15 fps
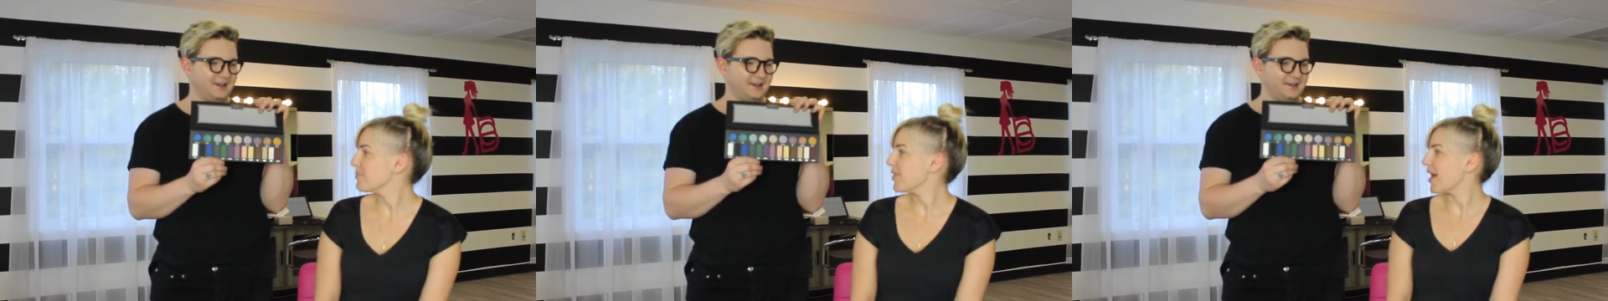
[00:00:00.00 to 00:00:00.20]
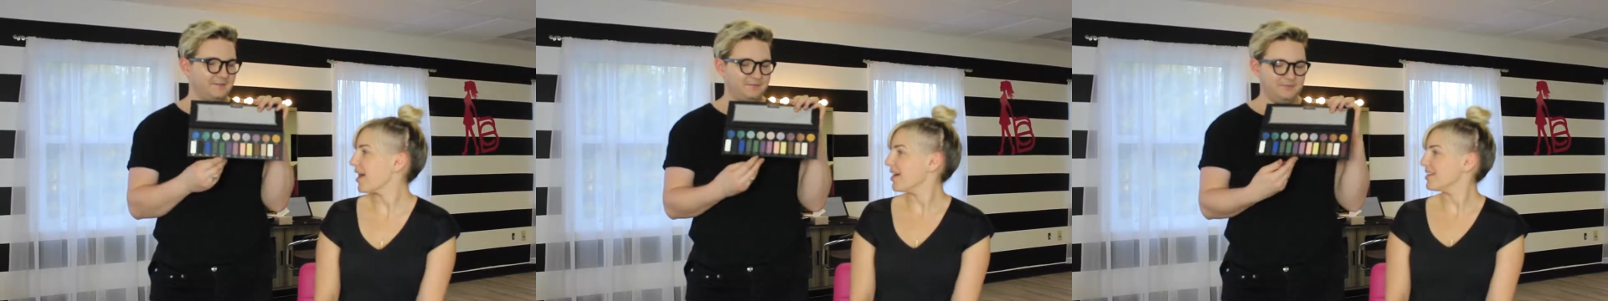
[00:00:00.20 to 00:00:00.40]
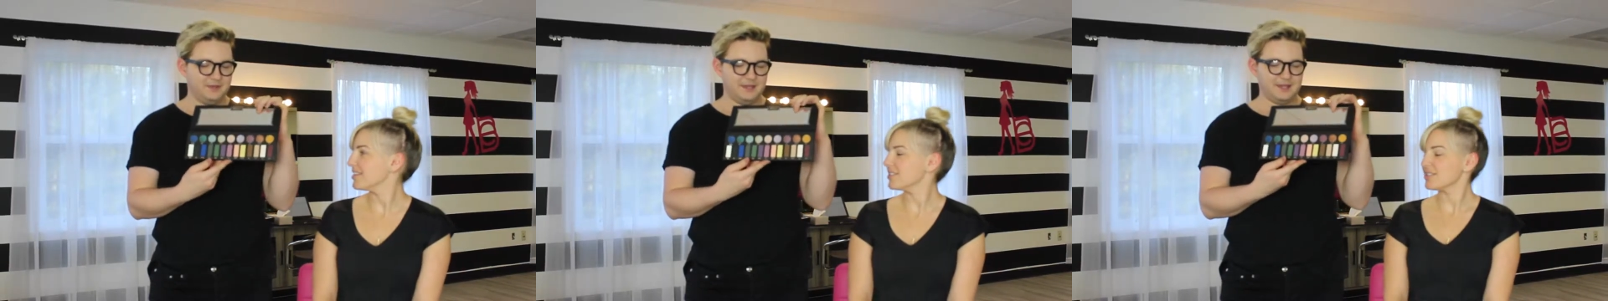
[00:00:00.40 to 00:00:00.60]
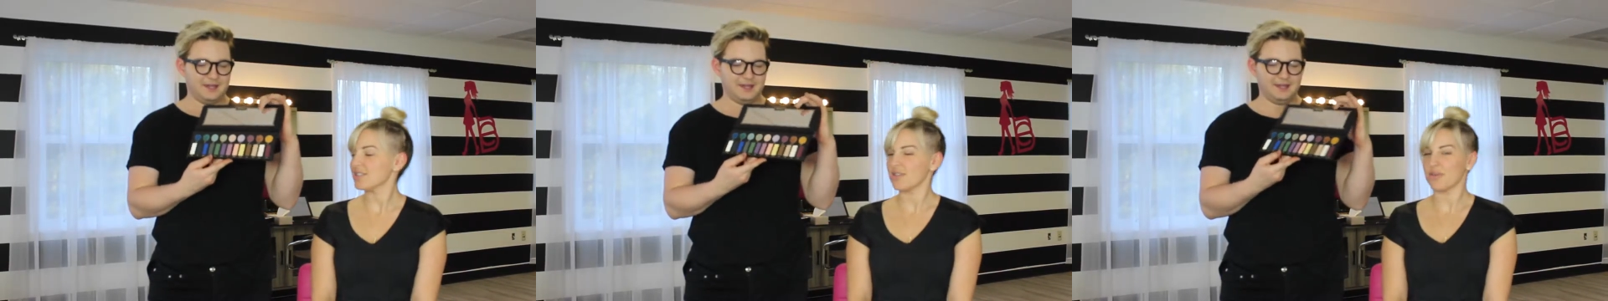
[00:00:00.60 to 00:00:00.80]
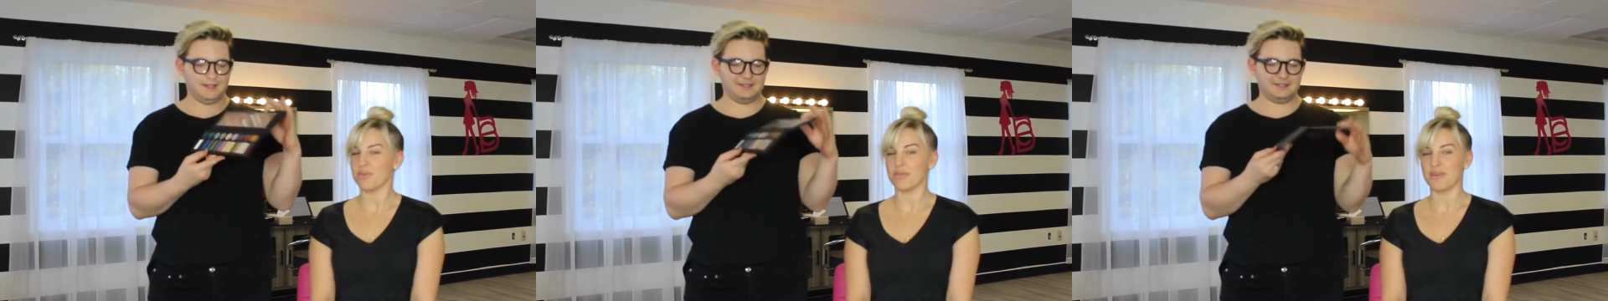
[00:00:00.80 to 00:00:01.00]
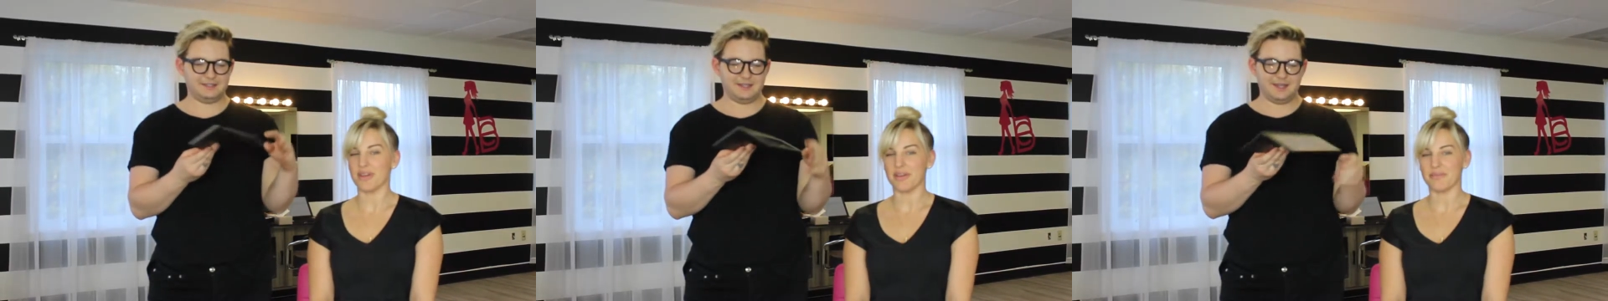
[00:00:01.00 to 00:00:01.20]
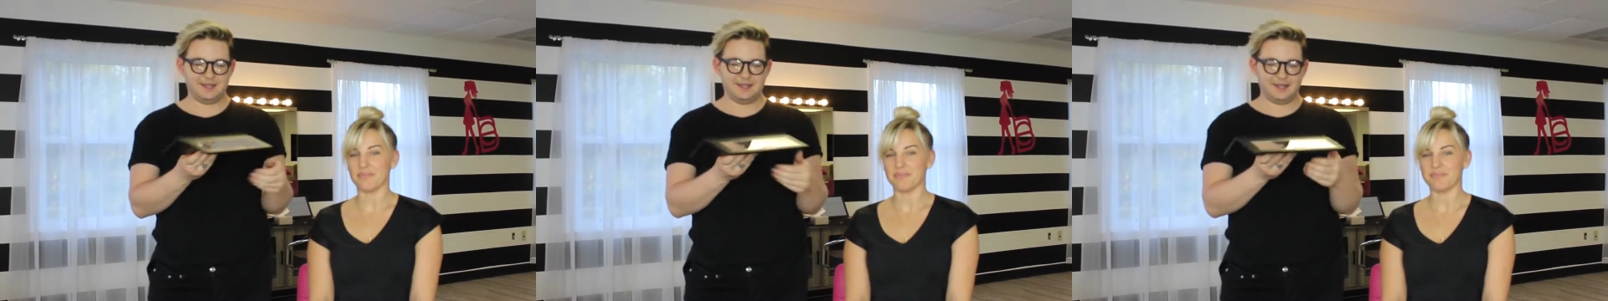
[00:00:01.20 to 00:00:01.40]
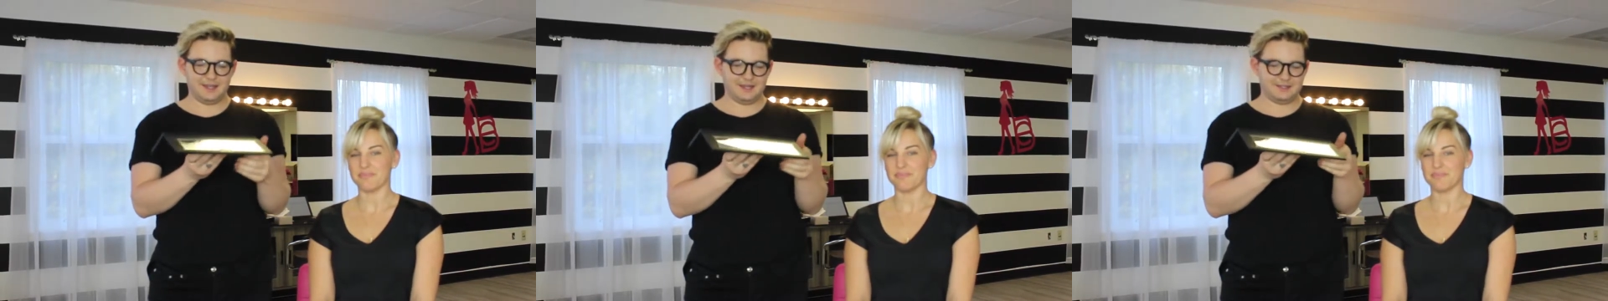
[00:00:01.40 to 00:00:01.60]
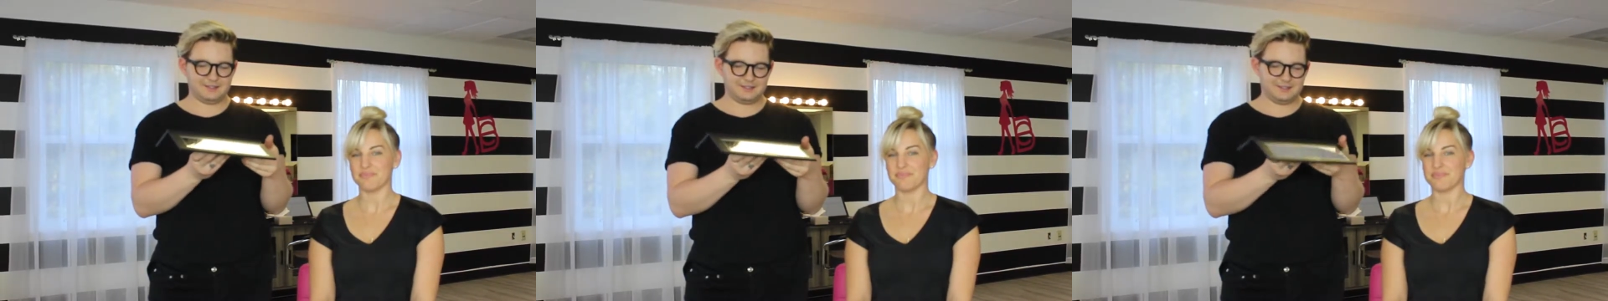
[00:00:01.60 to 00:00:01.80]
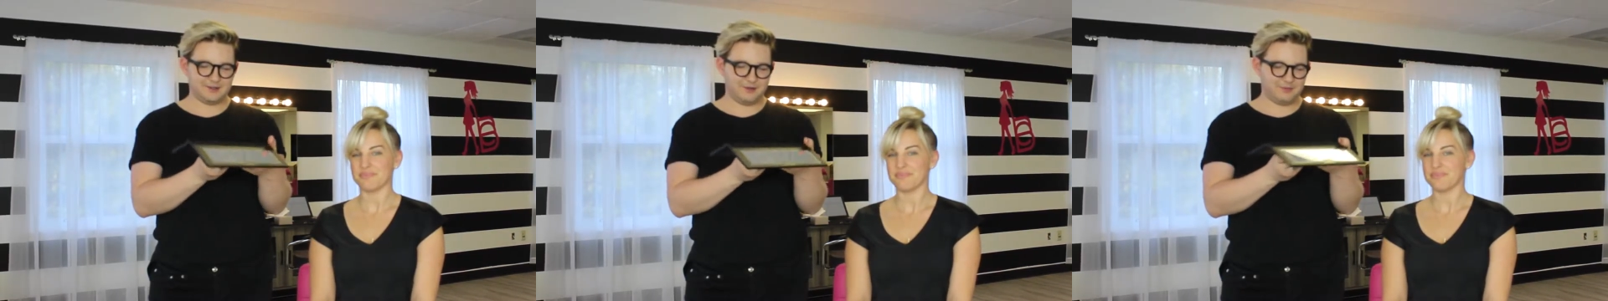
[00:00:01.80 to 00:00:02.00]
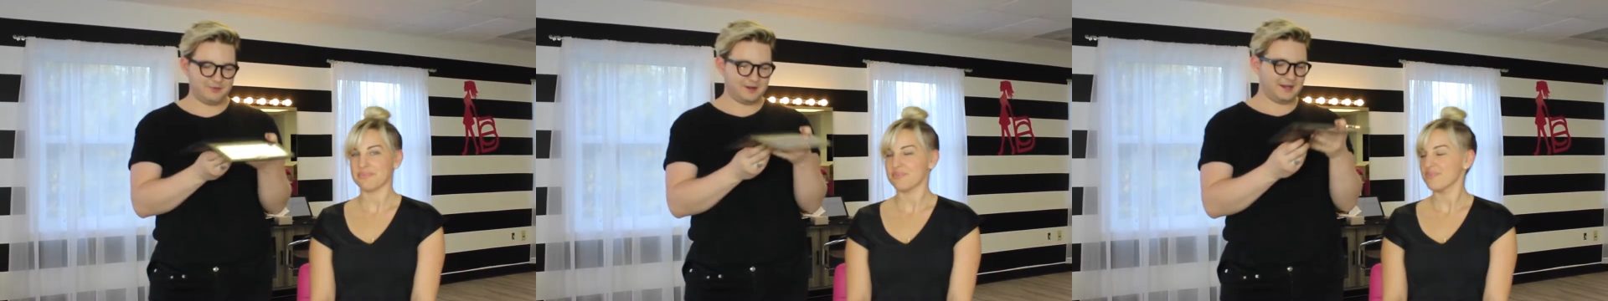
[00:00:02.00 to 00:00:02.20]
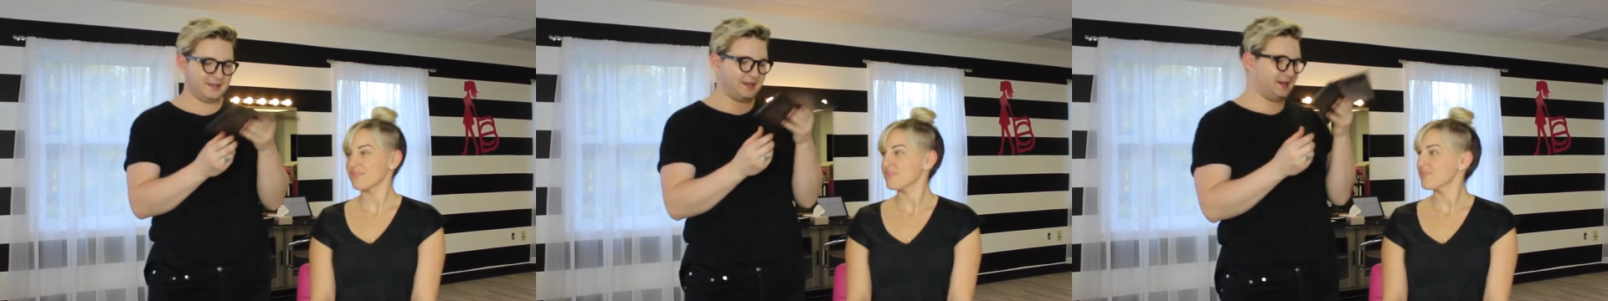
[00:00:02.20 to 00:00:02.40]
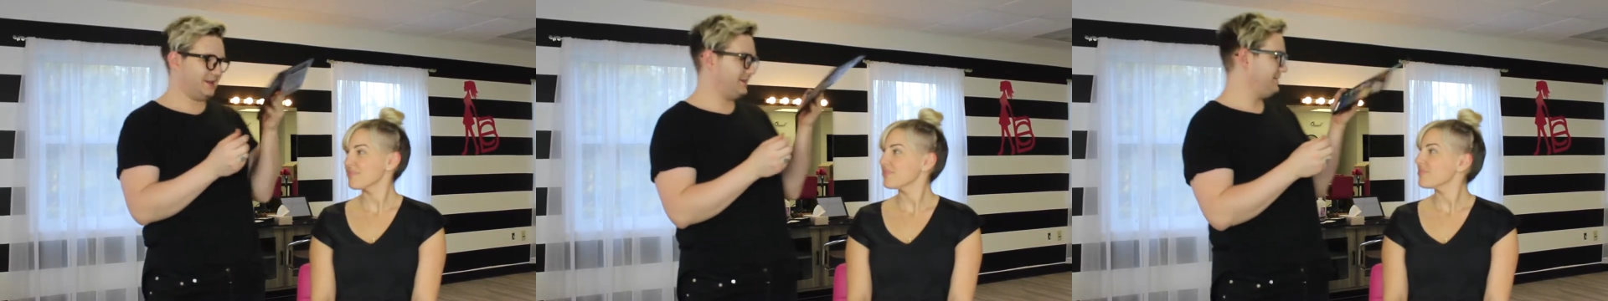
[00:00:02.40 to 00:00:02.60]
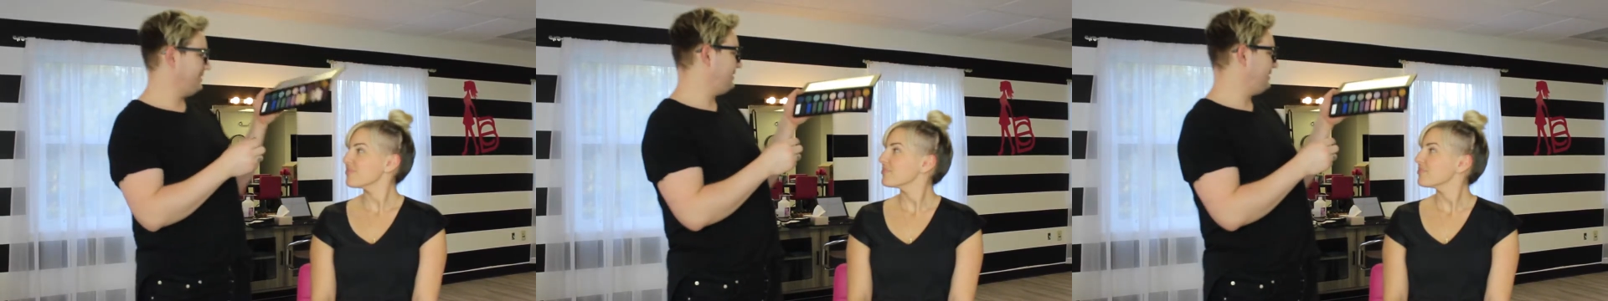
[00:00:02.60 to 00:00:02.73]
Speaker 1: That because so
Speaker 2: it's so pretty that